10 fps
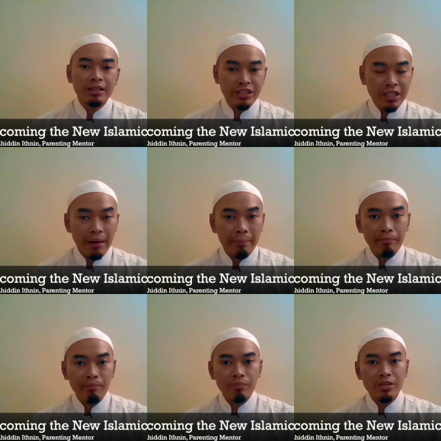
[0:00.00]
Rajab,
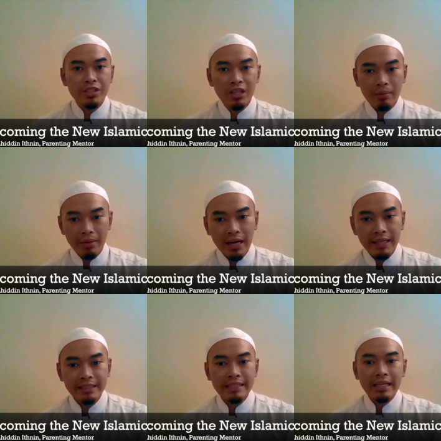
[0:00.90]

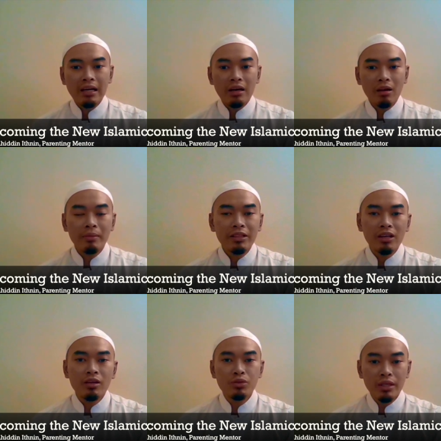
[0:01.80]
Sha'ban,
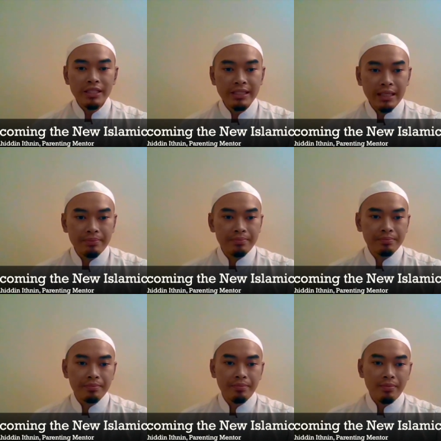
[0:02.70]
Ramadan, or Zulhijjah.
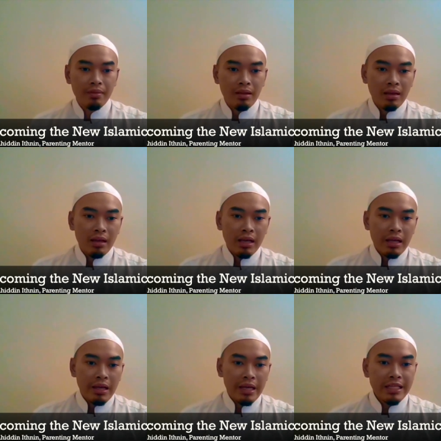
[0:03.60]

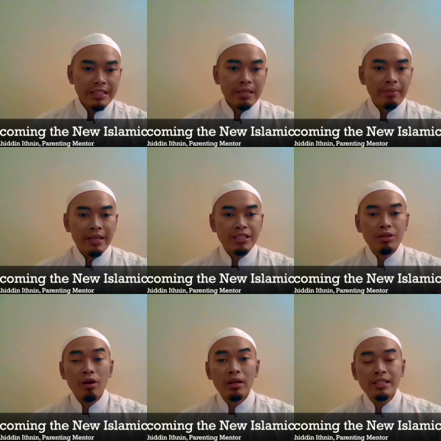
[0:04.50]
It is said by the
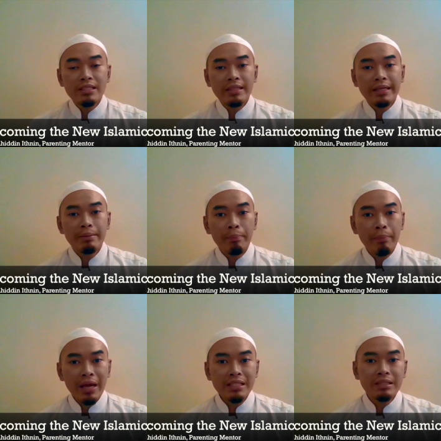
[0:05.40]
scholars that the
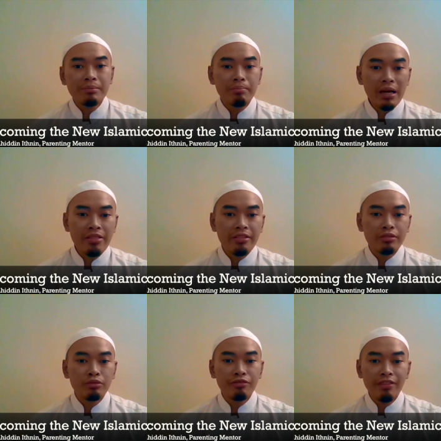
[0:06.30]
best month
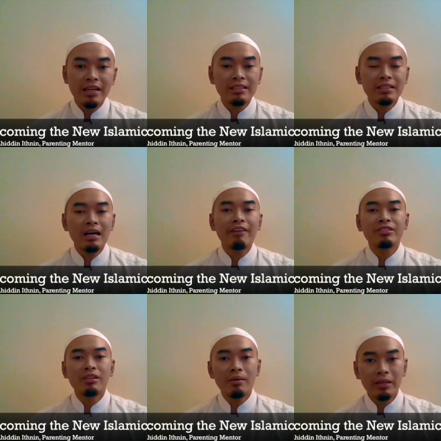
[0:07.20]
to fast
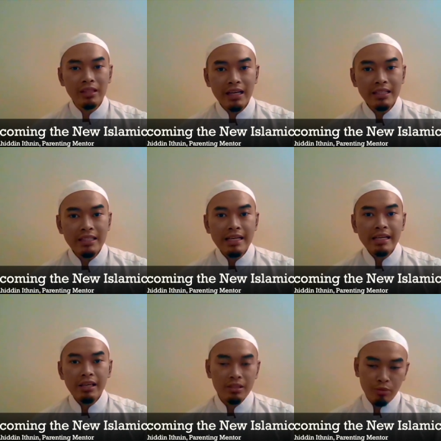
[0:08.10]
after Ramadan
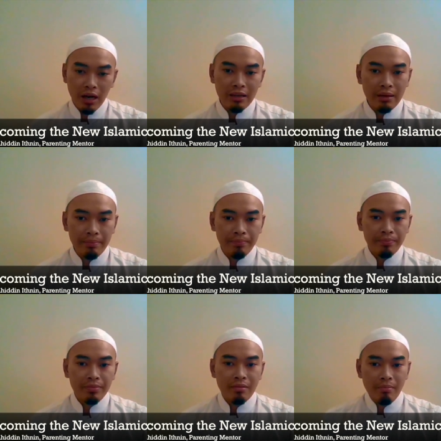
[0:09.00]
is Muharram,
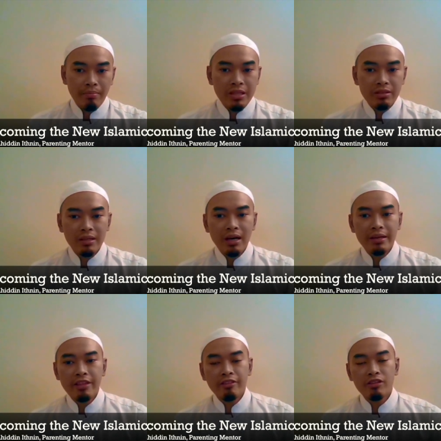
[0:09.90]
based on the
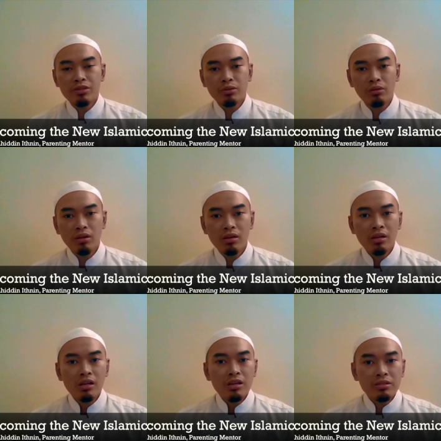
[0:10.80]
hadith of Rasulullah
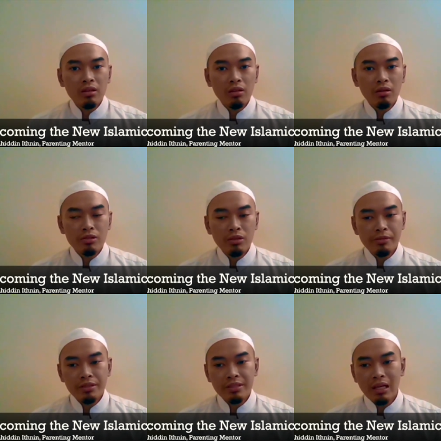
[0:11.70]
sallallahu
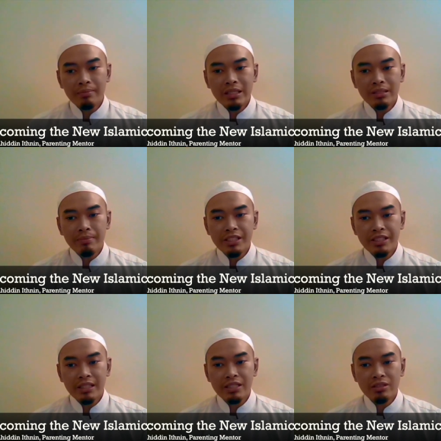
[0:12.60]
alaihi wasallam, as
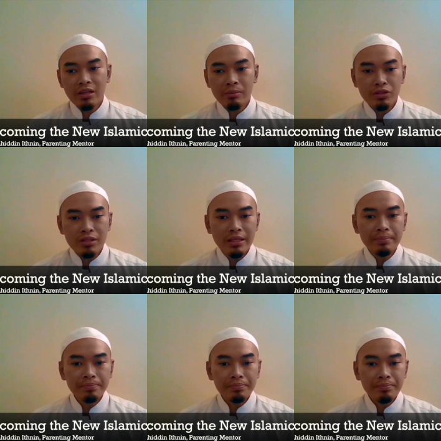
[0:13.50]
mentioned in Sahih Muslim,